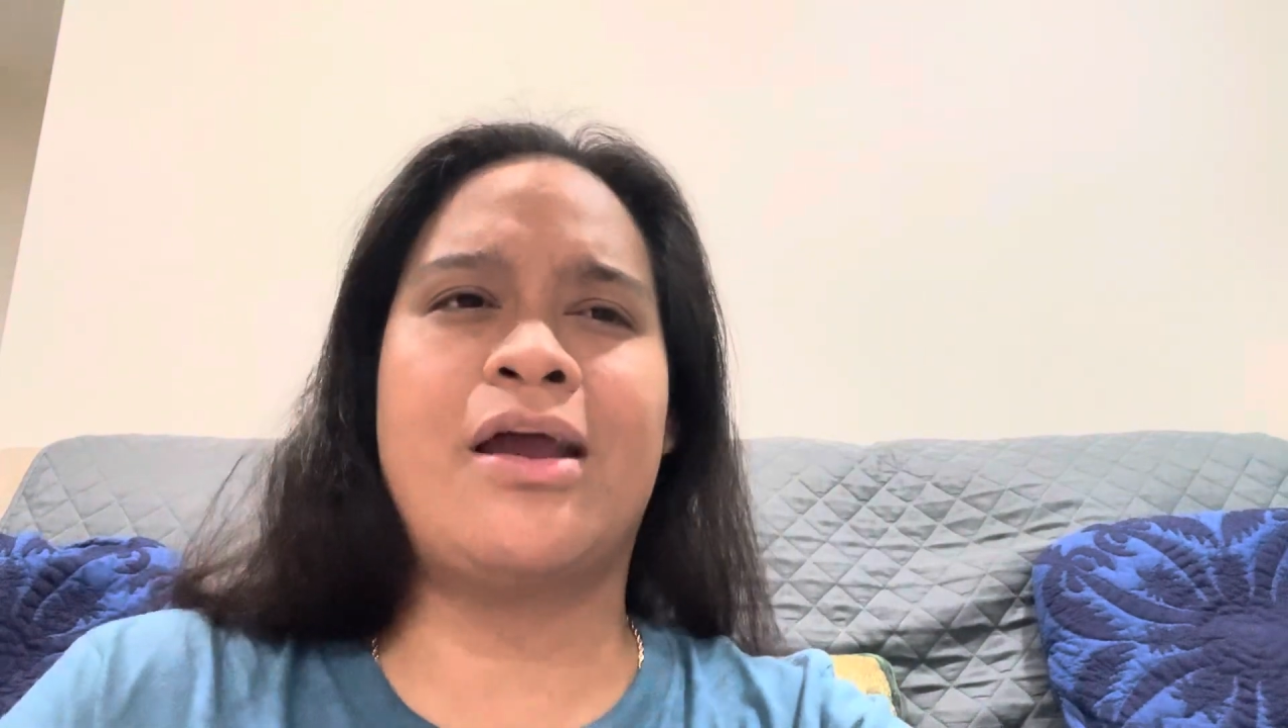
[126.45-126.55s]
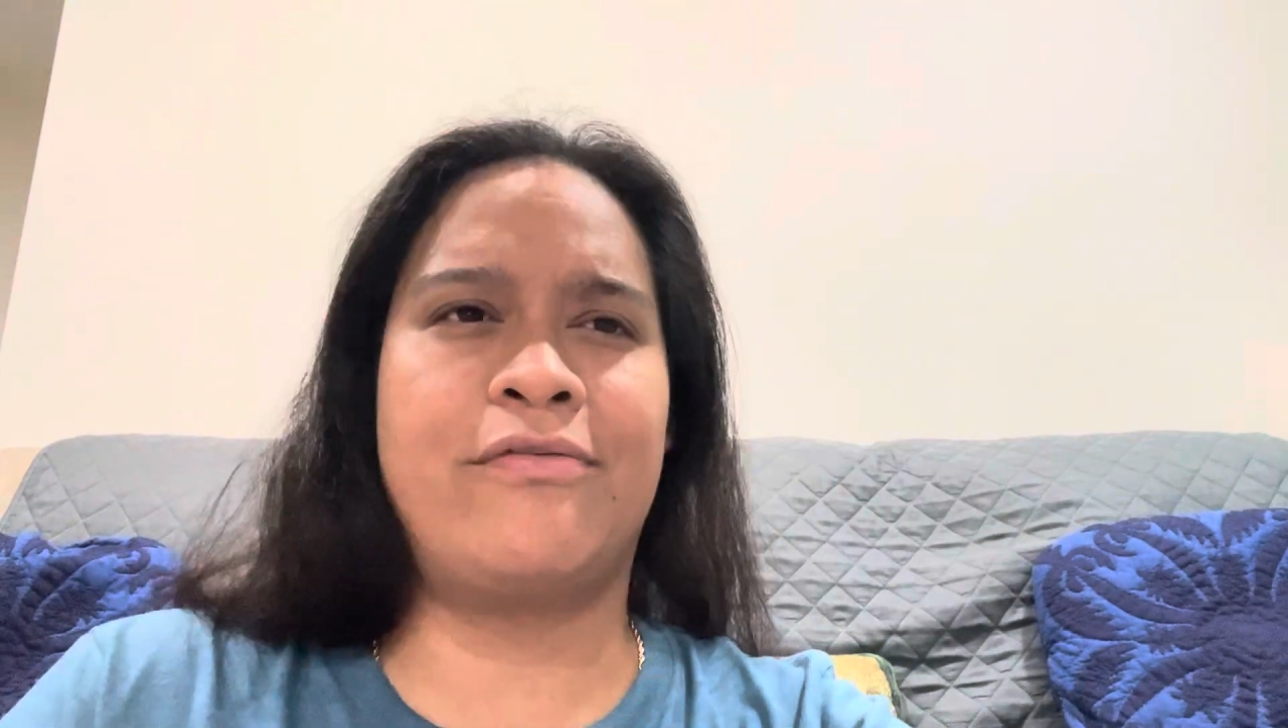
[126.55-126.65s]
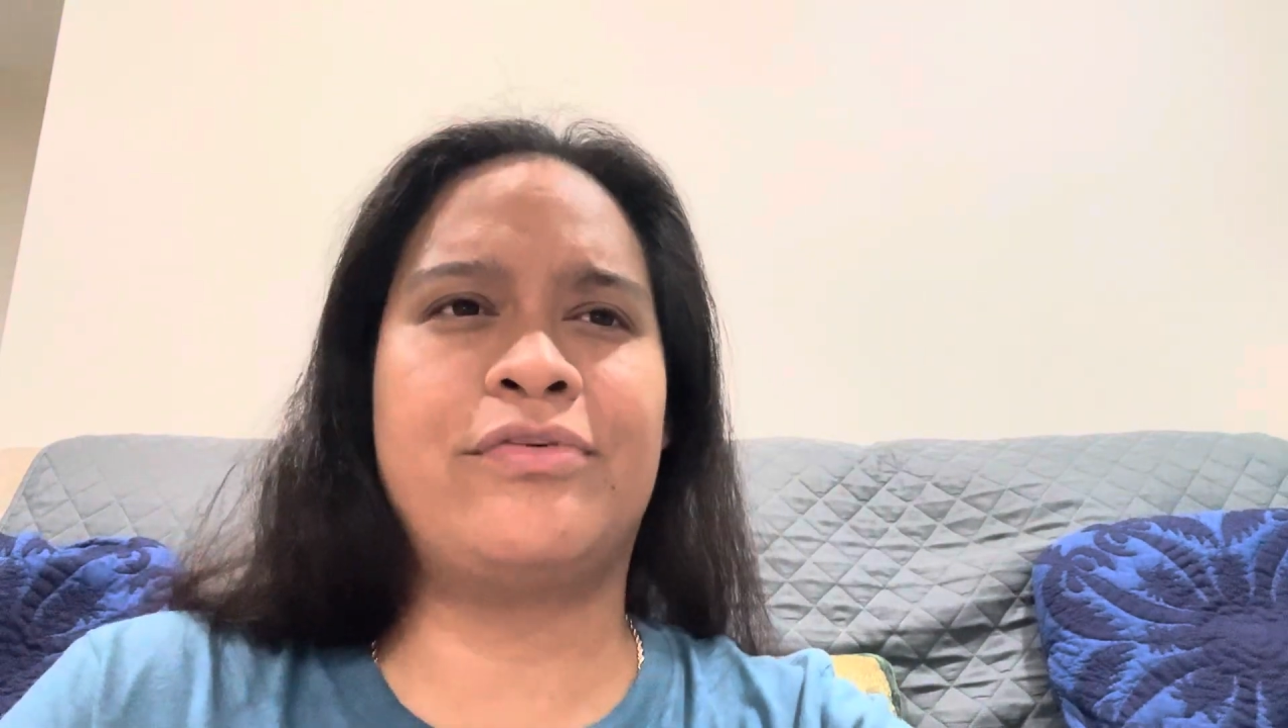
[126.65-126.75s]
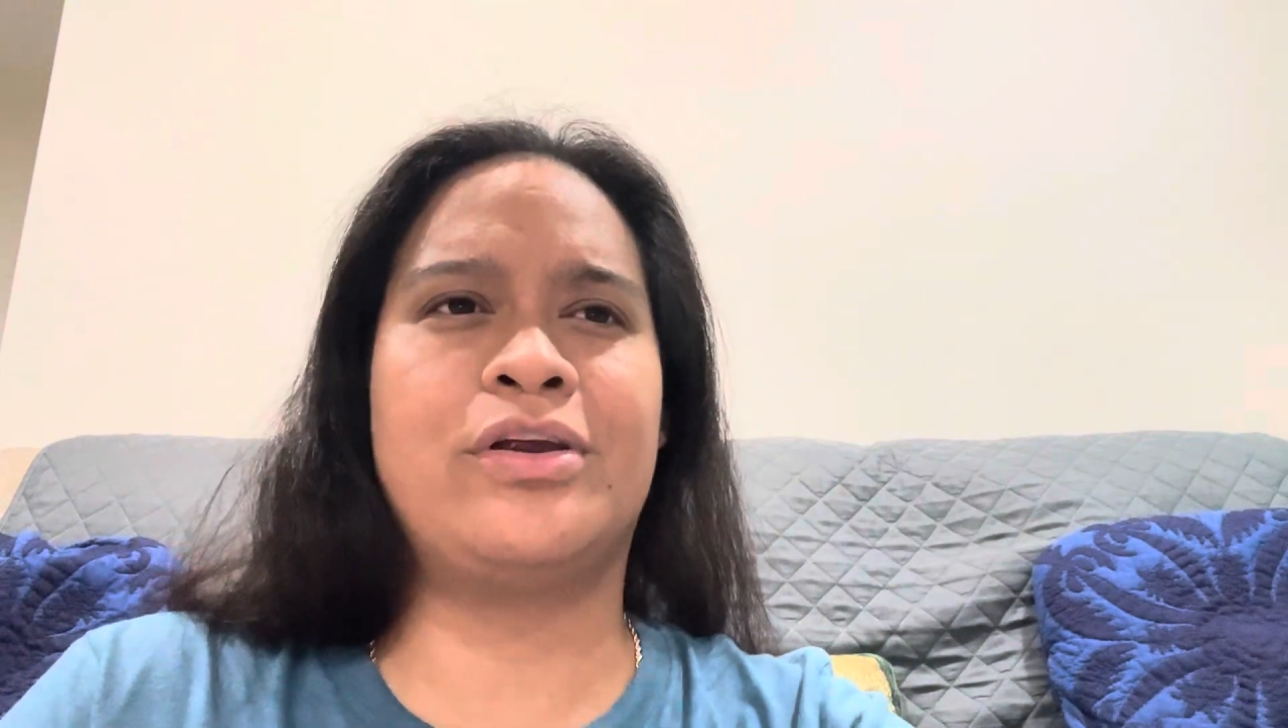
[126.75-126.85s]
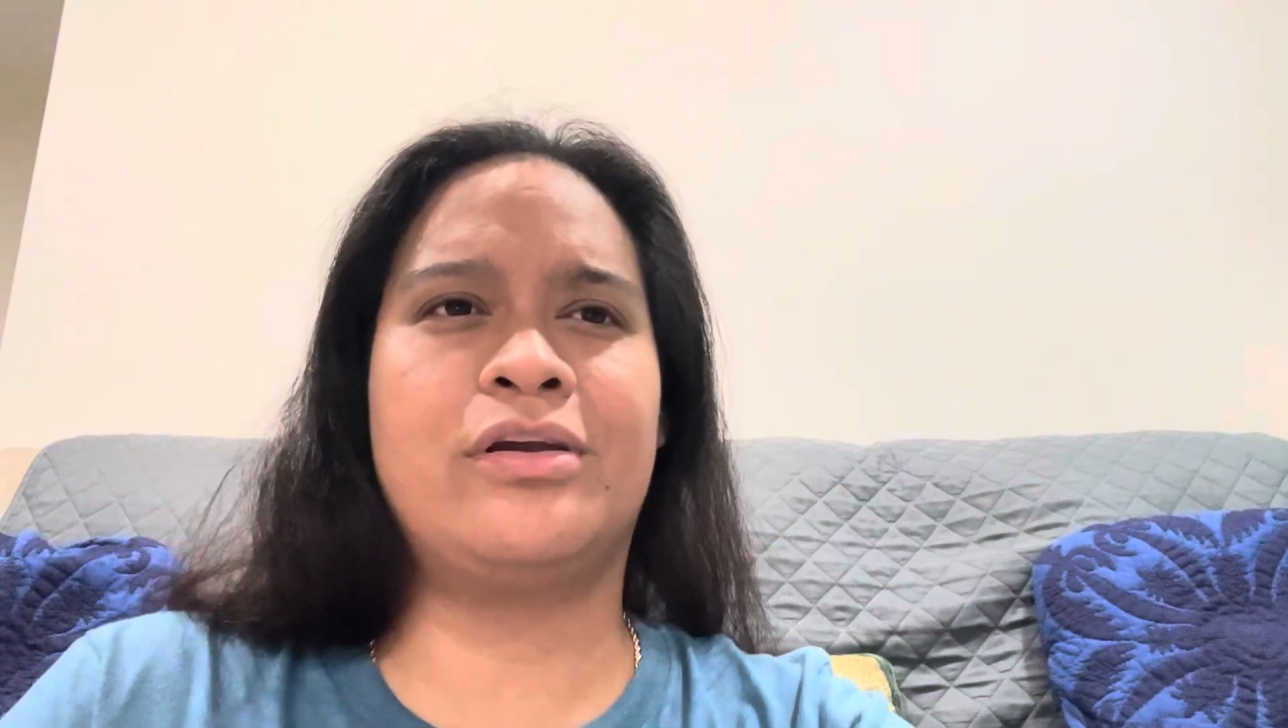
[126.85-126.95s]

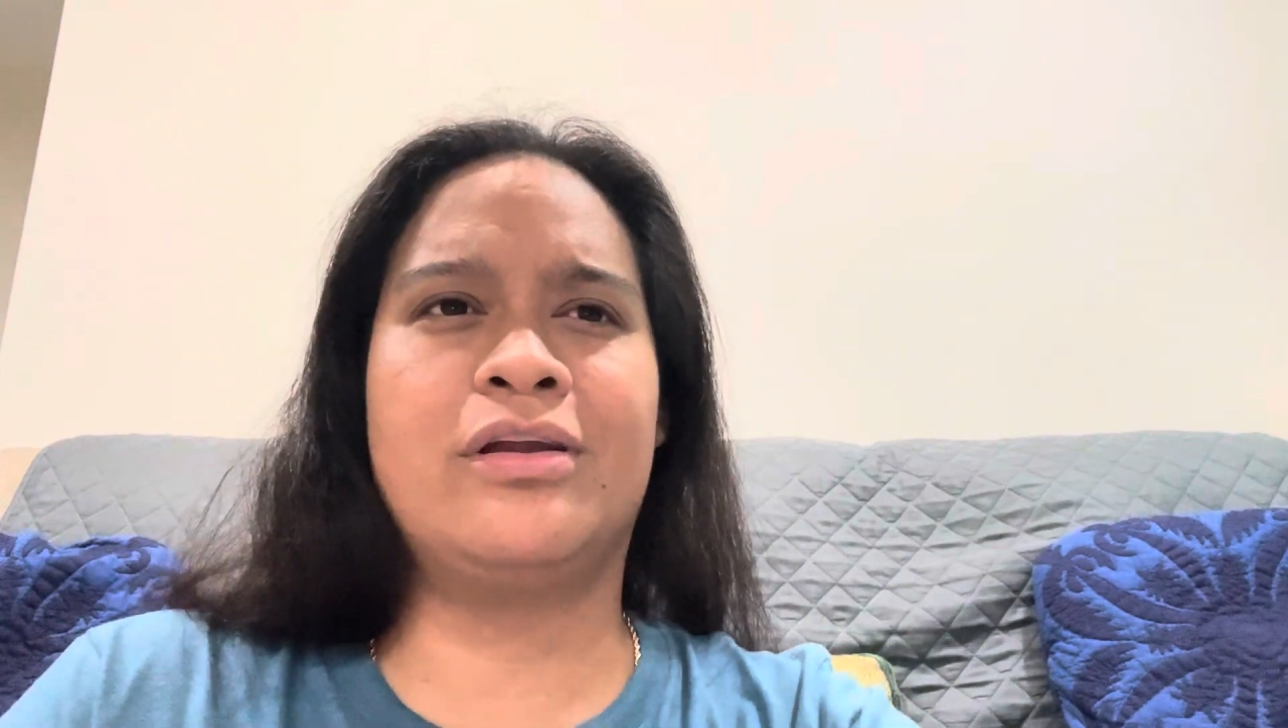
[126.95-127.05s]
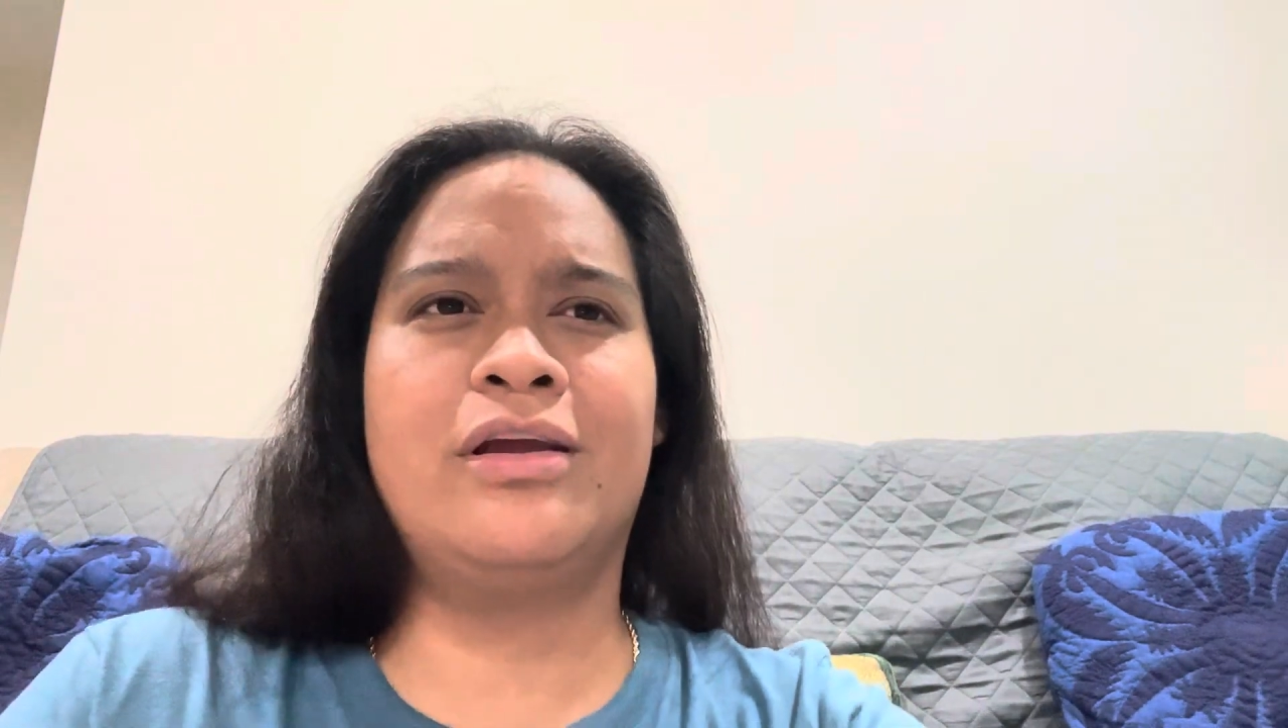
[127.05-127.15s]
effort.